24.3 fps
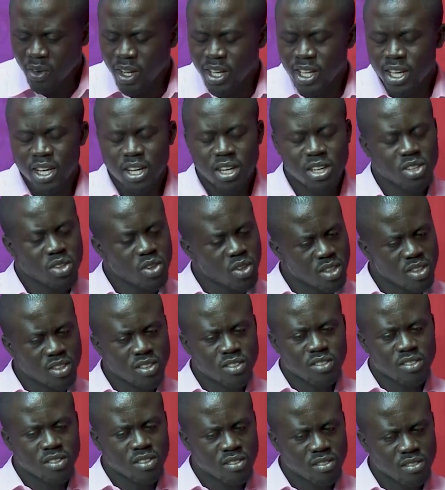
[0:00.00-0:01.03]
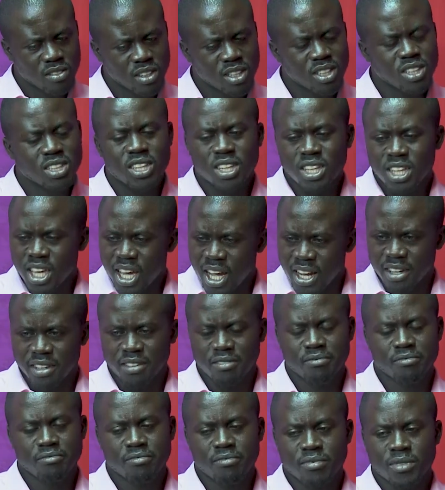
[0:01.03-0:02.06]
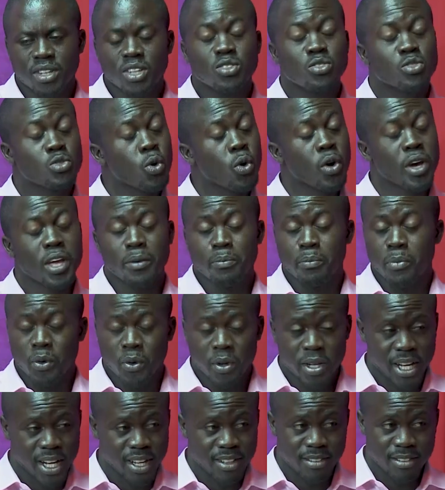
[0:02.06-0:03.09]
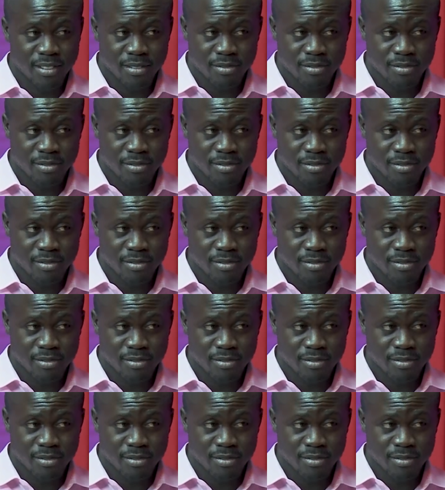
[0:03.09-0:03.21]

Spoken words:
and electronics engineering is so important.